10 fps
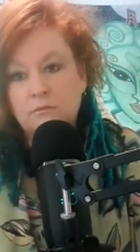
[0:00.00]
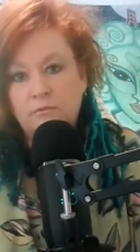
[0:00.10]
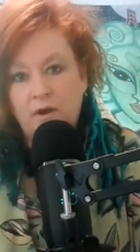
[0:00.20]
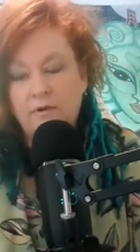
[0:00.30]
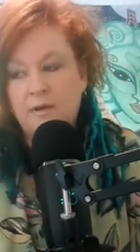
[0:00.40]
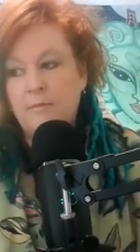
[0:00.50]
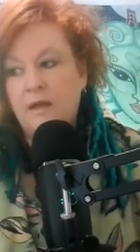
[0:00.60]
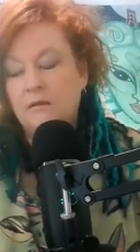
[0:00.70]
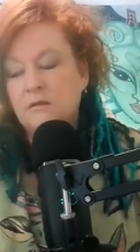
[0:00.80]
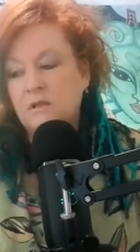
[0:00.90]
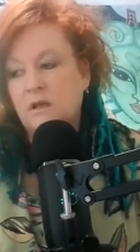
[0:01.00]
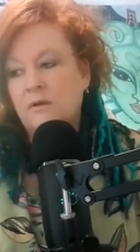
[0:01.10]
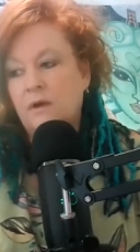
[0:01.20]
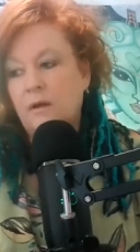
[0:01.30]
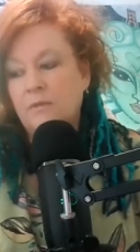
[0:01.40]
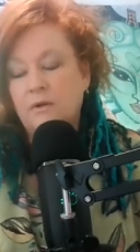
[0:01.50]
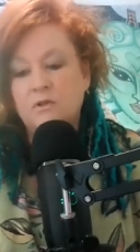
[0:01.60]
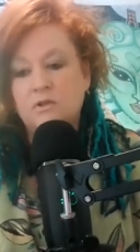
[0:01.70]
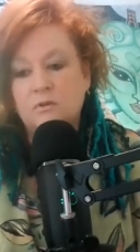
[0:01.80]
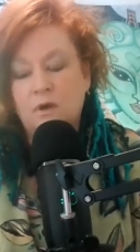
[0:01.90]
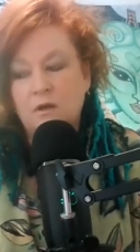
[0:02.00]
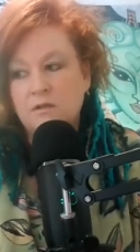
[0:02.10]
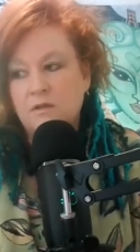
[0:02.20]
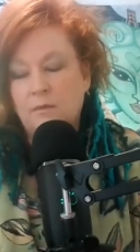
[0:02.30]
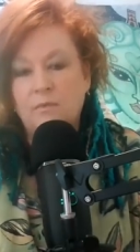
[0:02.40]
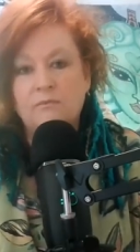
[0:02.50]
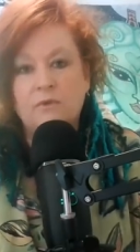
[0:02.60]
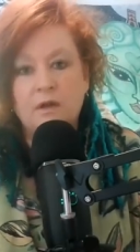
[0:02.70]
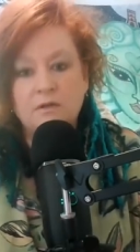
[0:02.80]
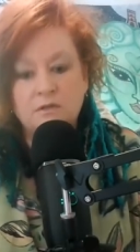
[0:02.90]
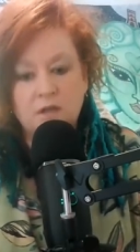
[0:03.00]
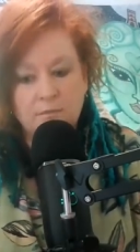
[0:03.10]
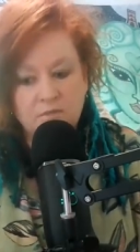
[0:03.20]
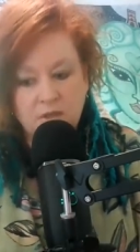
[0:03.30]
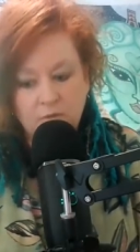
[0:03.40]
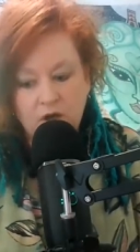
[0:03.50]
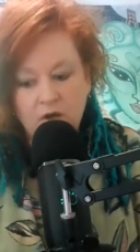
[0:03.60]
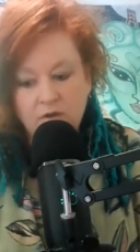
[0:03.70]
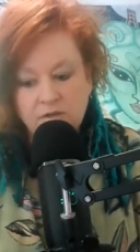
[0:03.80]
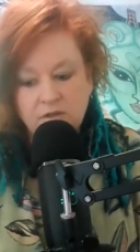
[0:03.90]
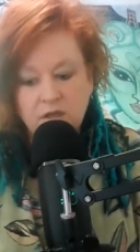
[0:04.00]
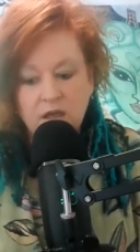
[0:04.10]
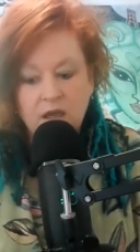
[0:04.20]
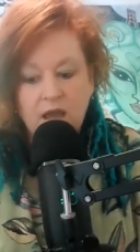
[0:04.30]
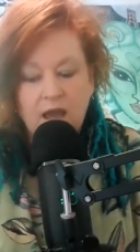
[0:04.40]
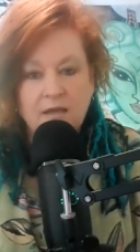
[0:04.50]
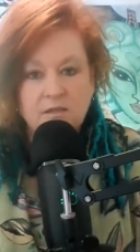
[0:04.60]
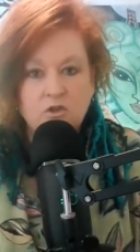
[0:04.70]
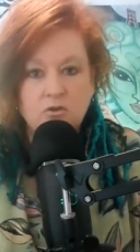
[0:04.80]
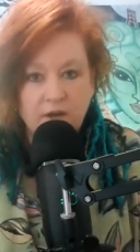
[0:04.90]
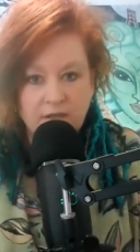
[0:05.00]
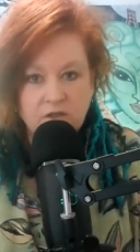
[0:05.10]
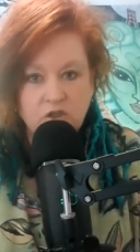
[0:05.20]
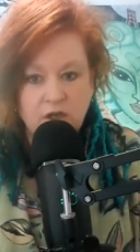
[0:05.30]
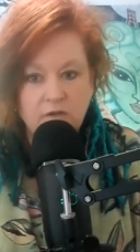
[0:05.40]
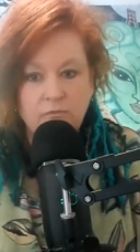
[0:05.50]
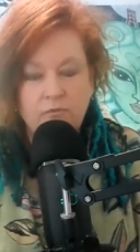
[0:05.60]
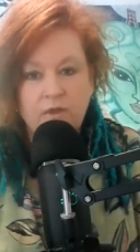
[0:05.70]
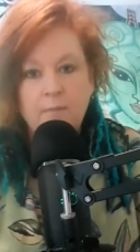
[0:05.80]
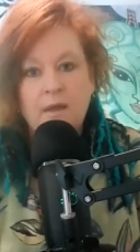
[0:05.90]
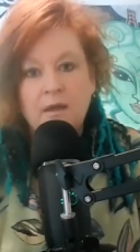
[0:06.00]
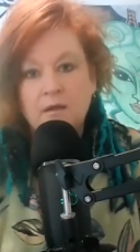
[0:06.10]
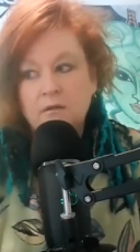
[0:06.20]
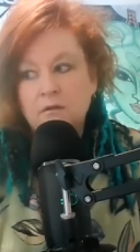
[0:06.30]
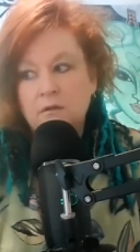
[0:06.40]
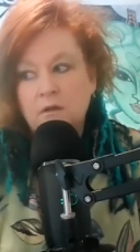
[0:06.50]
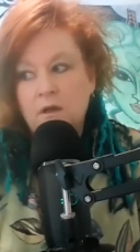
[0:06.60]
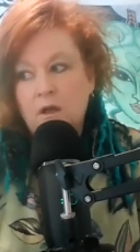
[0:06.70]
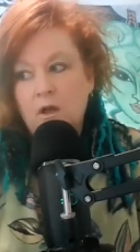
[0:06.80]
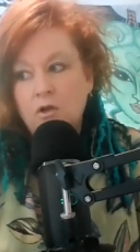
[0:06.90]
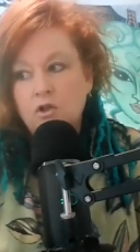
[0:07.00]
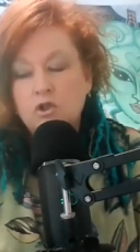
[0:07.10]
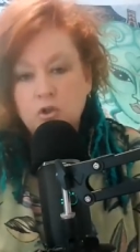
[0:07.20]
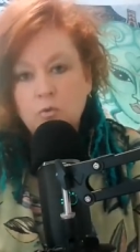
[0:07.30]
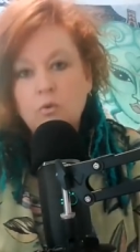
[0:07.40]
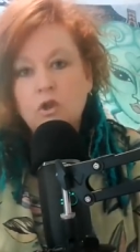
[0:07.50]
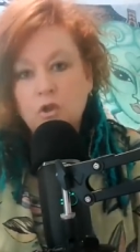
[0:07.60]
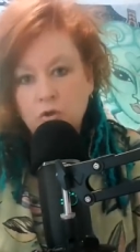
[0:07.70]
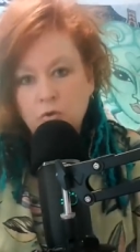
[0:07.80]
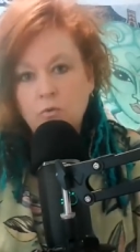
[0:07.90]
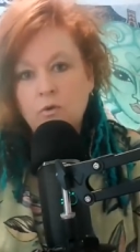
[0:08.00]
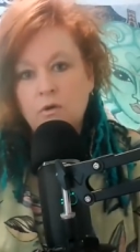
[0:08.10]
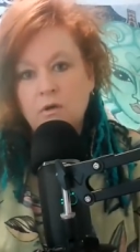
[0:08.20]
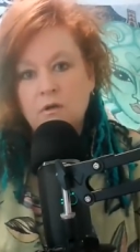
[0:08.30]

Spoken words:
via email, so I'm going to answer that one first. Someone asked, as a transgender female, do you